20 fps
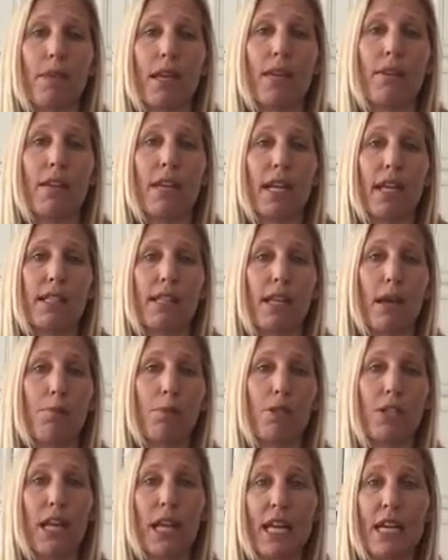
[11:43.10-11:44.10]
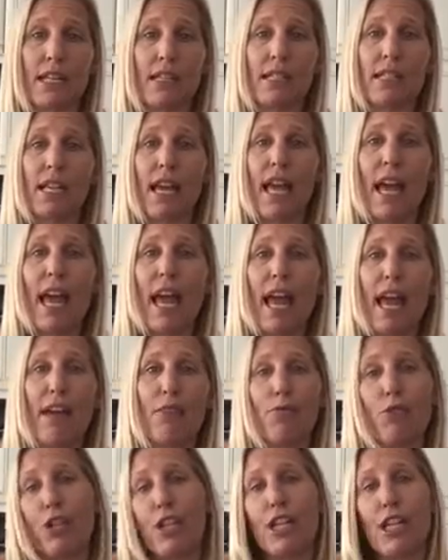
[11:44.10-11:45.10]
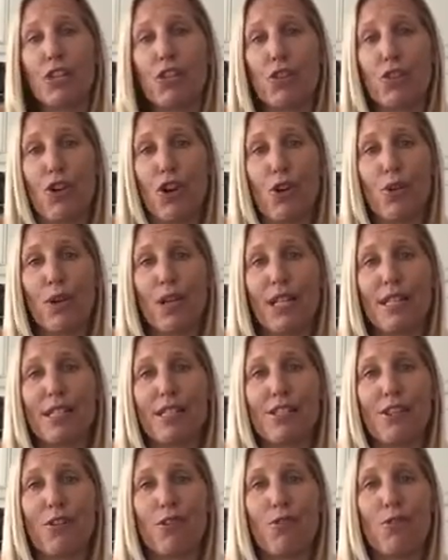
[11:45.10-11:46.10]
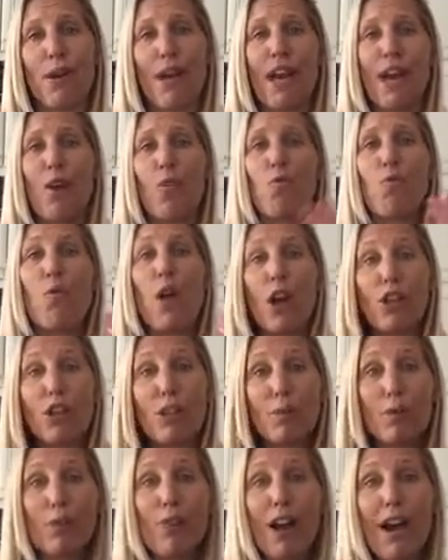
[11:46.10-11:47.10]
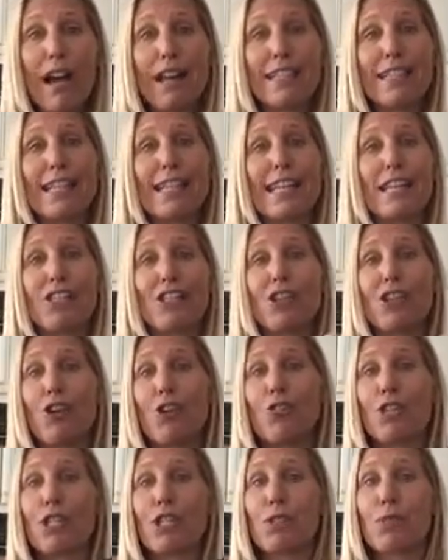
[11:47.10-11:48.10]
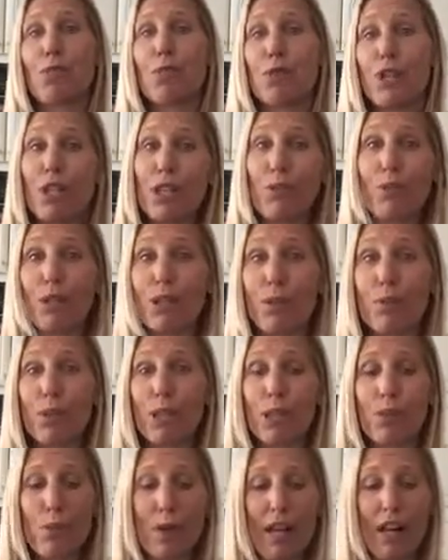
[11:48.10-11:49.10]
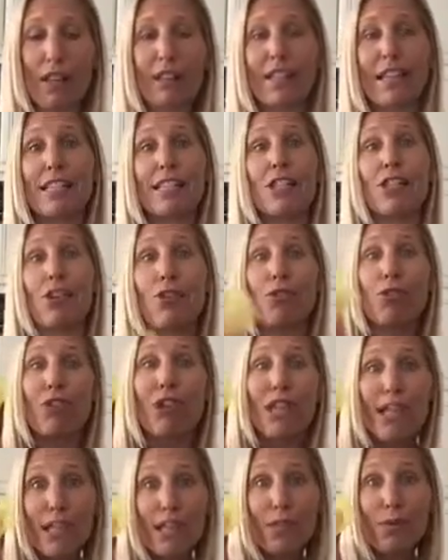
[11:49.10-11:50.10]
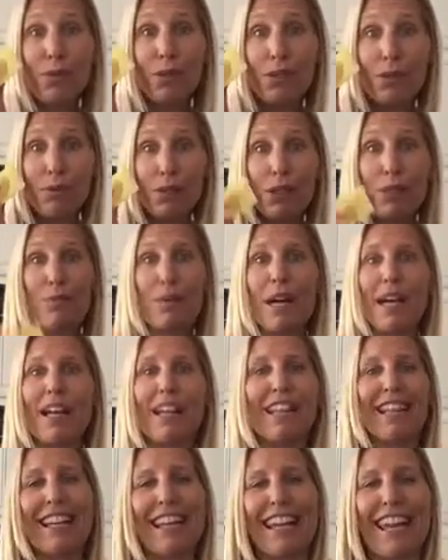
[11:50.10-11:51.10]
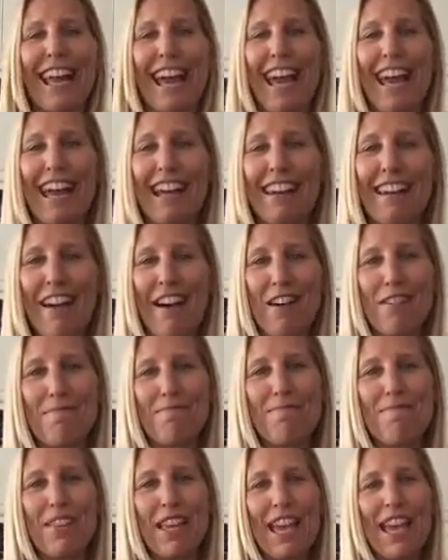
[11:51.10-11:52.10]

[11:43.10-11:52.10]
in the next couple days and really get you going. So welcome, you guys. Get to know this really, really, really well. Get to know these really, really well. And